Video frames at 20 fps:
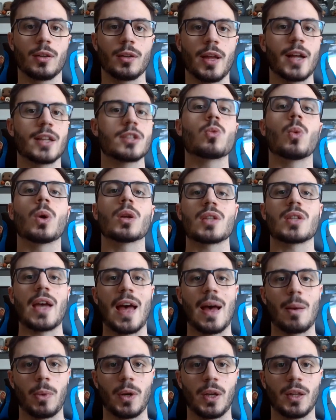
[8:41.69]
That's what's
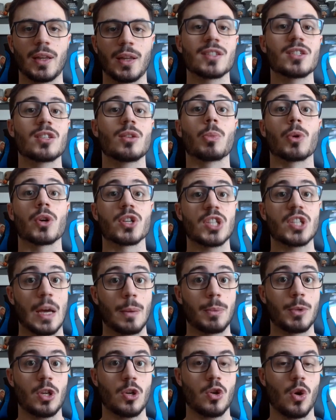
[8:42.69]
happening. That's the
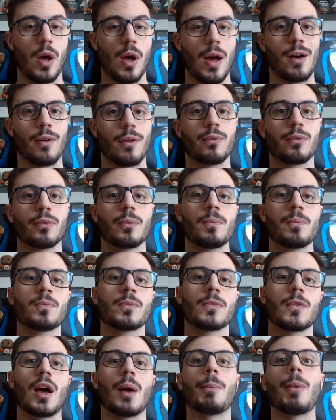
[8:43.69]
perception you have
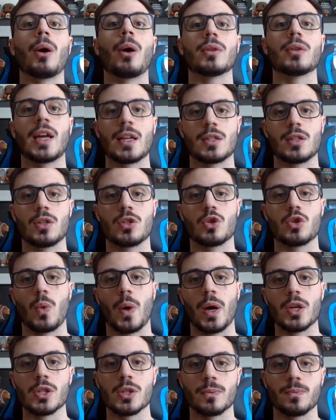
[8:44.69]
about that
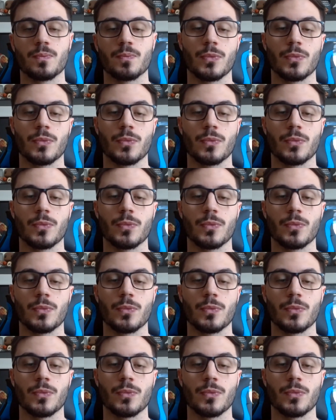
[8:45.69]
situation.